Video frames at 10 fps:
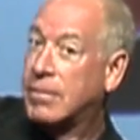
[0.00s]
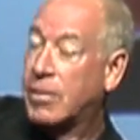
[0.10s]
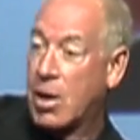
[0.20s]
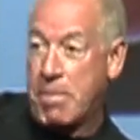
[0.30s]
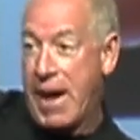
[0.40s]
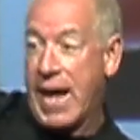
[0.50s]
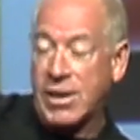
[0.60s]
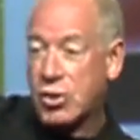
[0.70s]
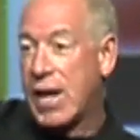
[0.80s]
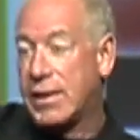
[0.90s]
We're going to
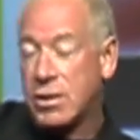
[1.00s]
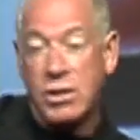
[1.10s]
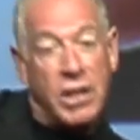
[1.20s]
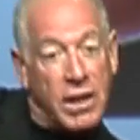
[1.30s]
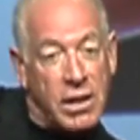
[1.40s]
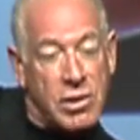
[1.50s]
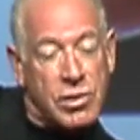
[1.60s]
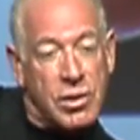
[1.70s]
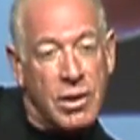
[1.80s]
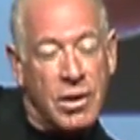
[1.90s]
manage that
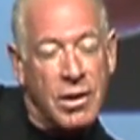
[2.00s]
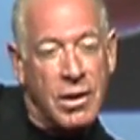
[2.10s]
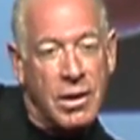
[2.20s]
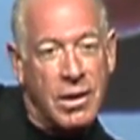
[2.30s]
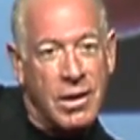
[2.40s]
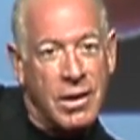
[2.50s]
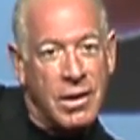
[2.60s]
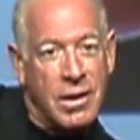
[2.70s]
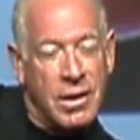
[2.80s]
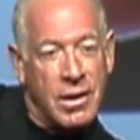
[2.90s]
disease?
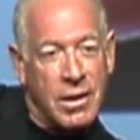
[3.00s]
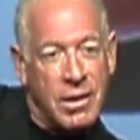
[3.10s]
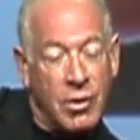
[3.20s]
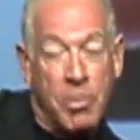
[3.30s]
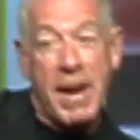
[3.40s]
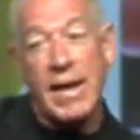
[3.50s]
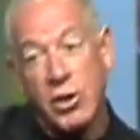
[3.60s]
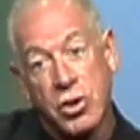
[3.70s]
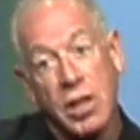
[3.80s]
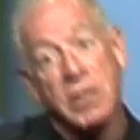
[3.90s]
Or
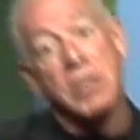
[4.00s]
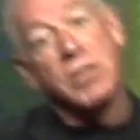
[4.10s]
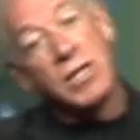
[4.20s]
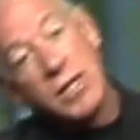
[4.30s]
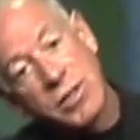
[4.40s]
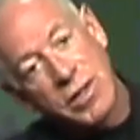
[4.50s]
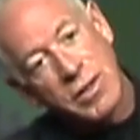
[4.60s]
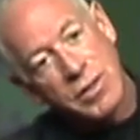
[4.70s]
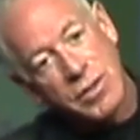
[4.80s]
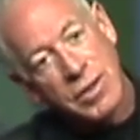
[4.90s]
manage the
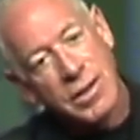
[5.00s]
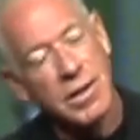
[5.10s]
diseases?